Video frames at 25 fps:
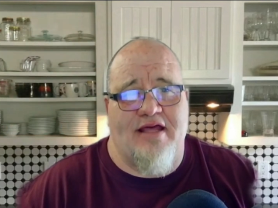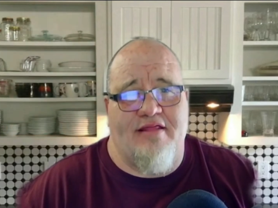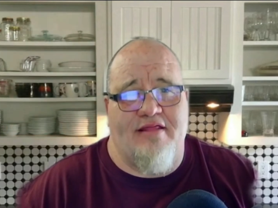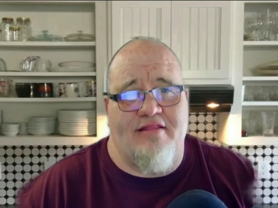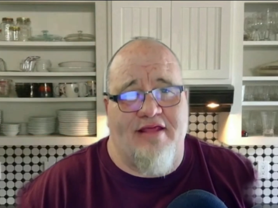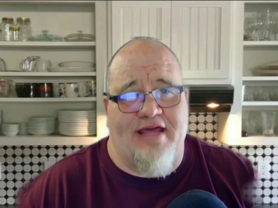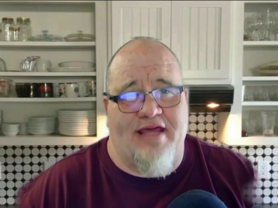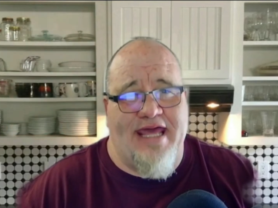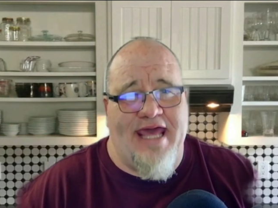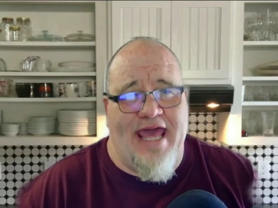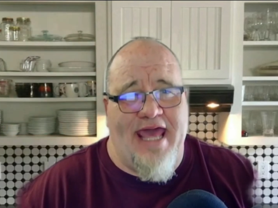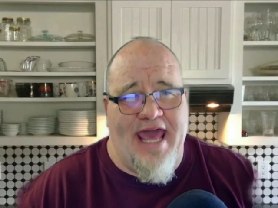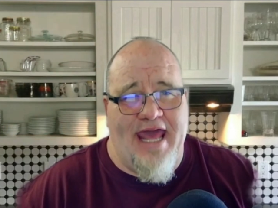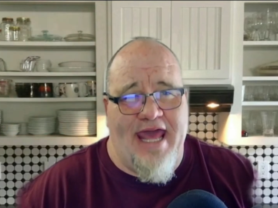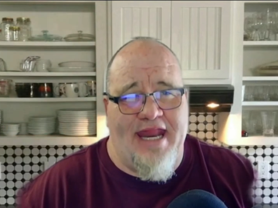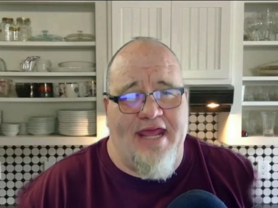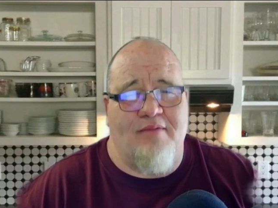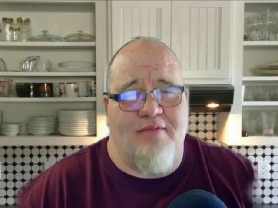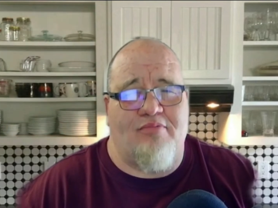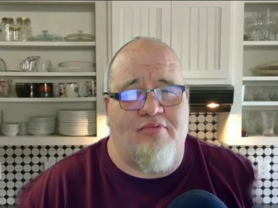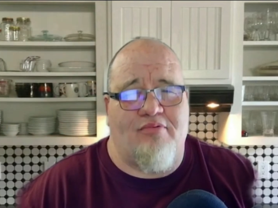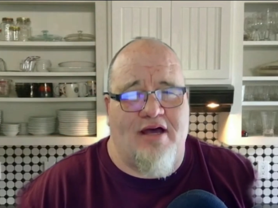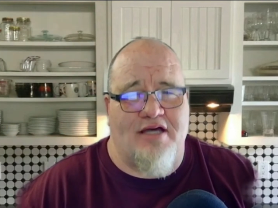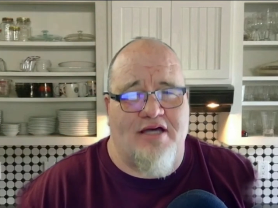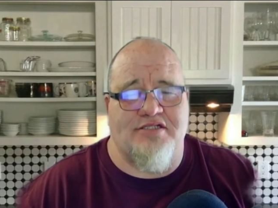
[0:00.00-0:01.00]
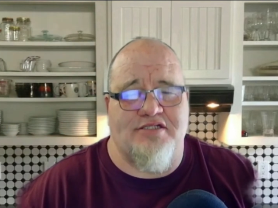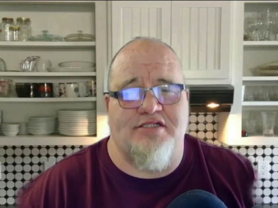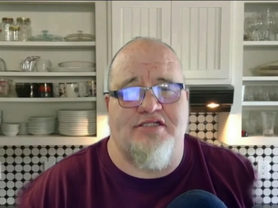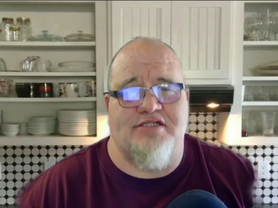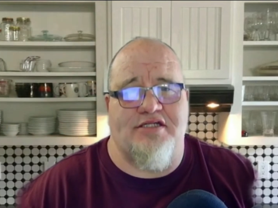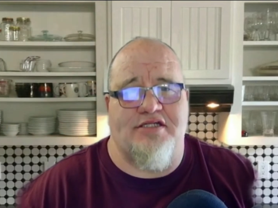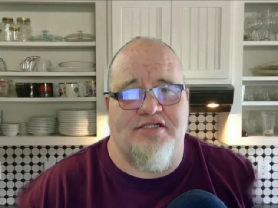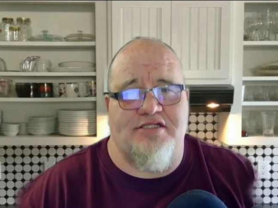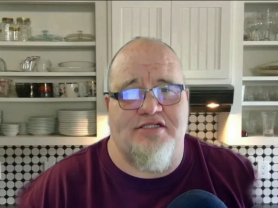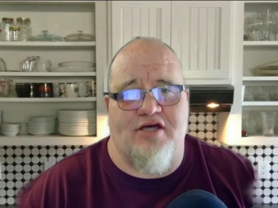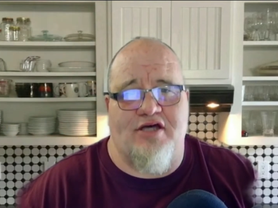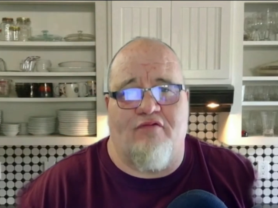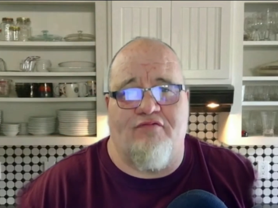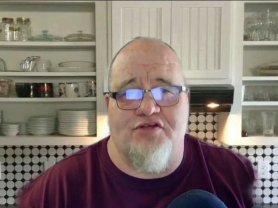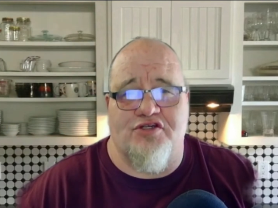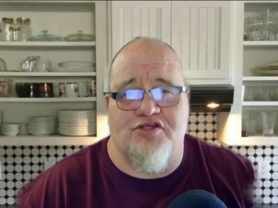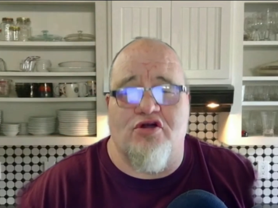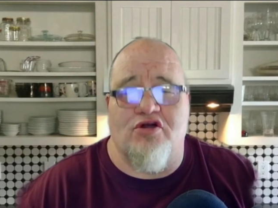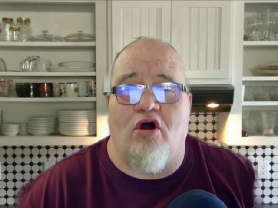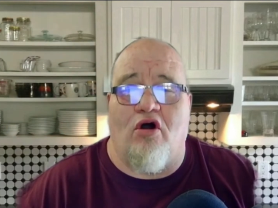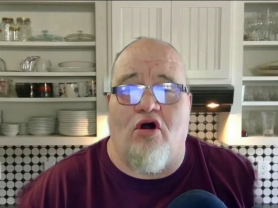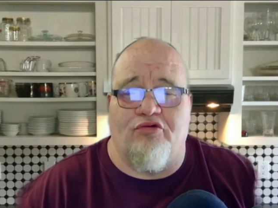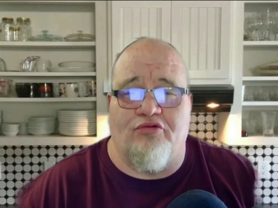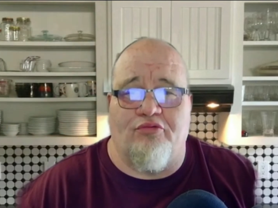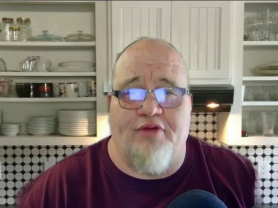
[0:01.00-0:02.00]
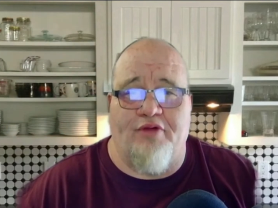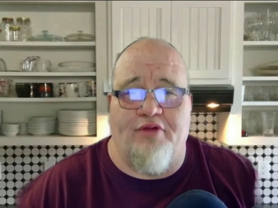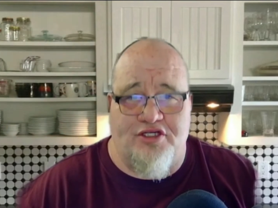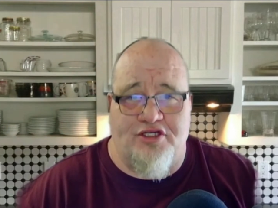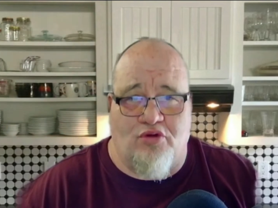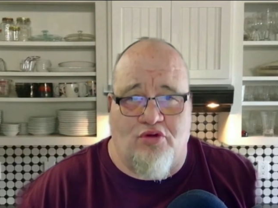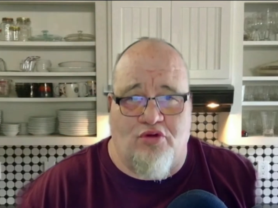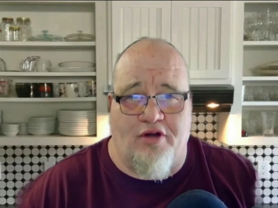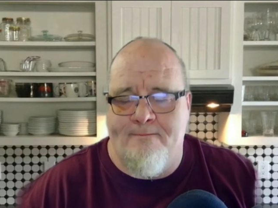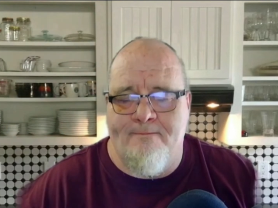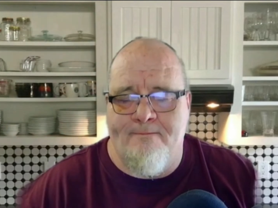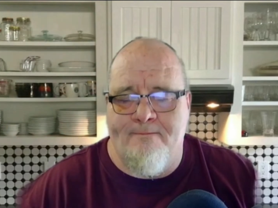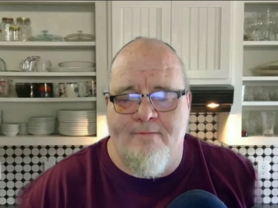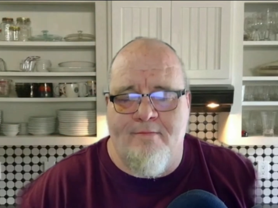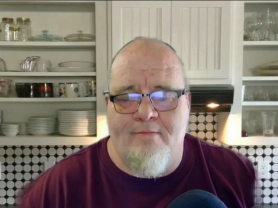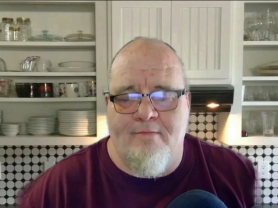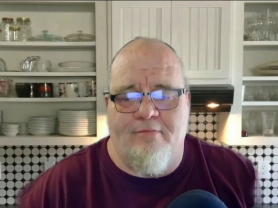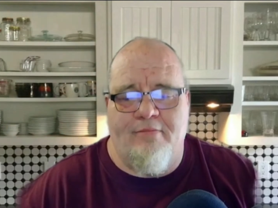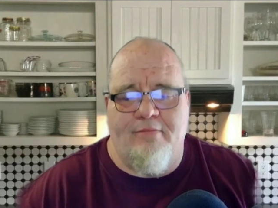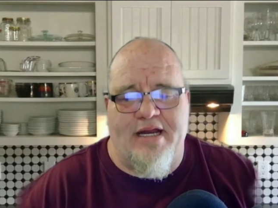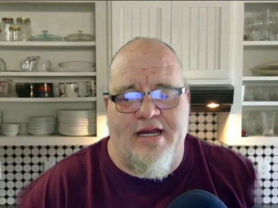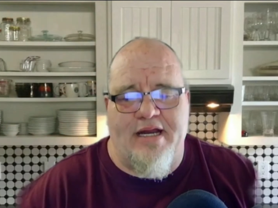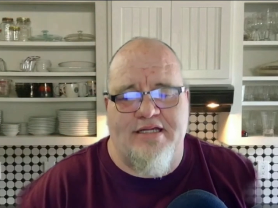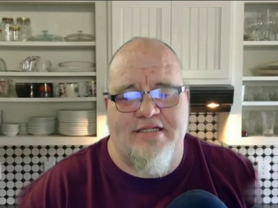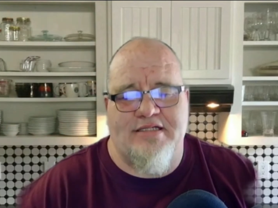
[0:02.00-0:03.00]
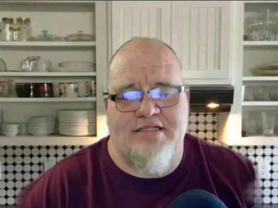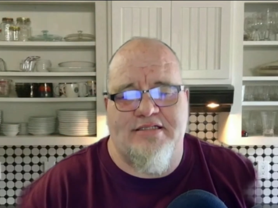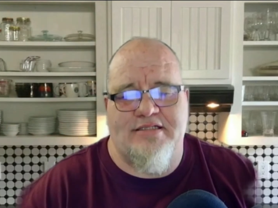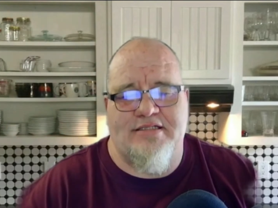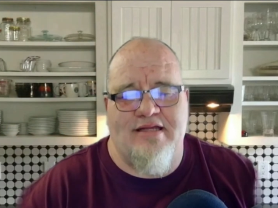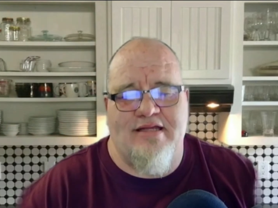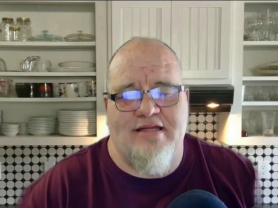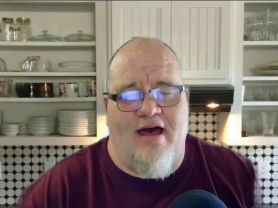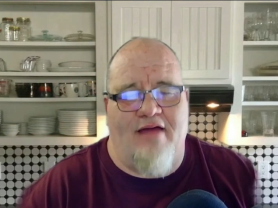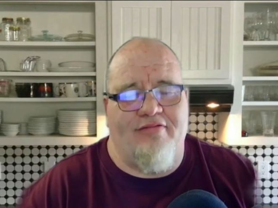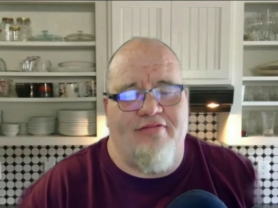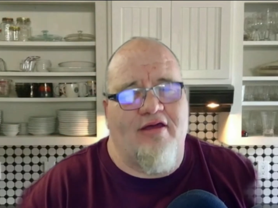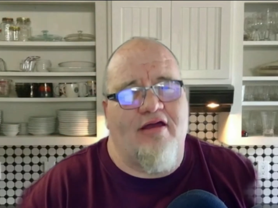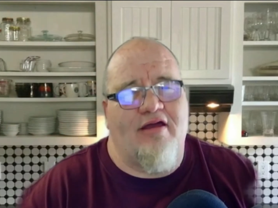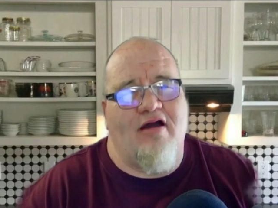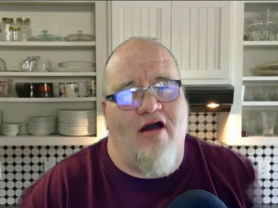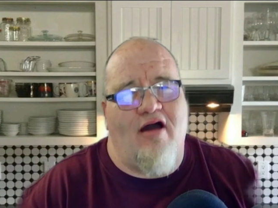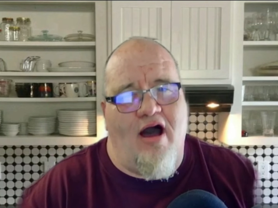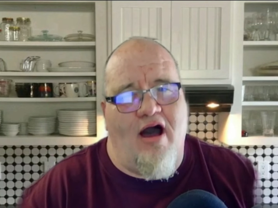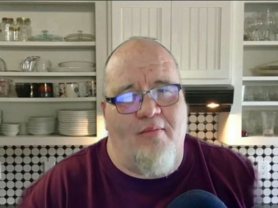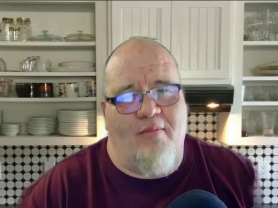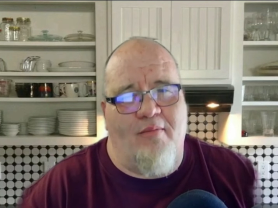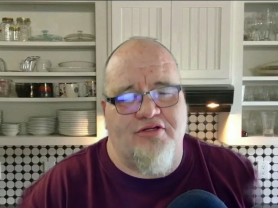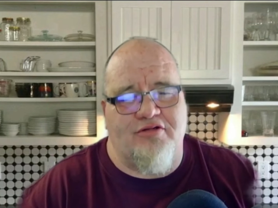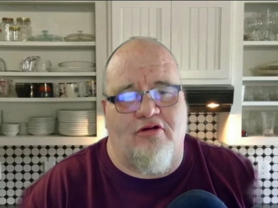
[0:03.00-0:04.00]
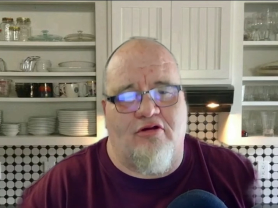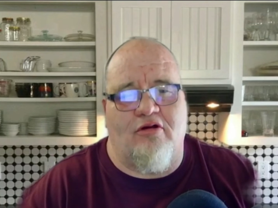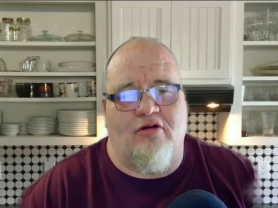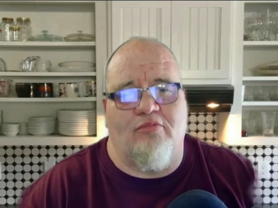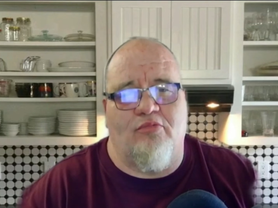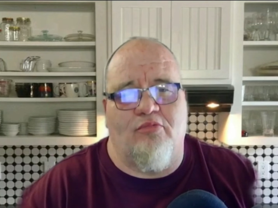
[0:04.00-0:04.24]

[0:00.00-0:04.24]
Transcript: The canning process itself is called retorting, but it is not the common term.